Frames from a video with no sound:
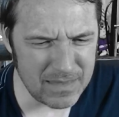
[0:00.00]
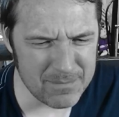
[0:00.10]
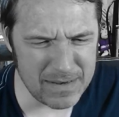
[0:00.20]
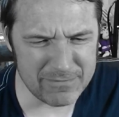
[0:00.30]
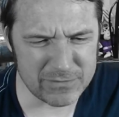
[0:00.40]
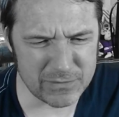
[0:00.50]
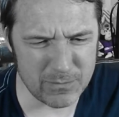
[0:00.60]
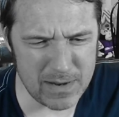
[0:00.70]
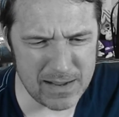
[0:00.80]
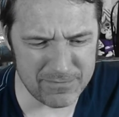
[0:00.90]
I'm not even sure
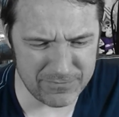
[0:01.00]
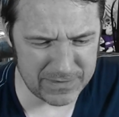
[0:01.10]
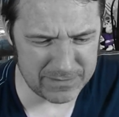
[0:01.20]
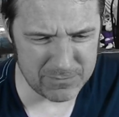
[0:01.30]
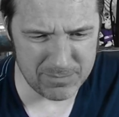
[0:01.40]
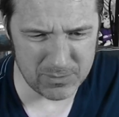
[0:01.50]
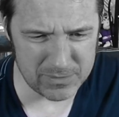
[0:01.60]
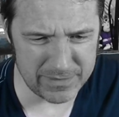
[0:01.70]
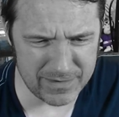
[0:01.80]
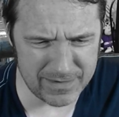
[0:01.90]
why I fucking
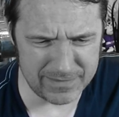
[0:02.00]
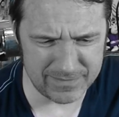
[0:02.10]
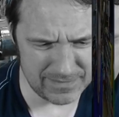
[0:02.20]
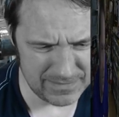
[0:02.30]
reported on it.